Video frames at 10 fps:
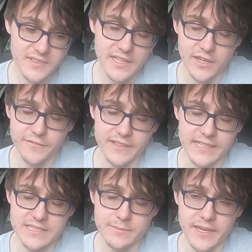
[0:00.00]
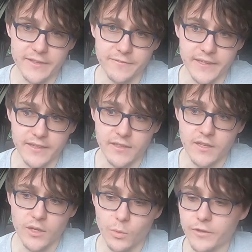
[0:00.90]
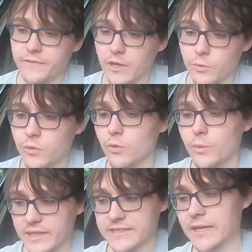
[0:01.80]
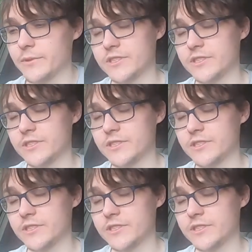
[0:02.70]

and I think that's a main thing. One thing I will always say,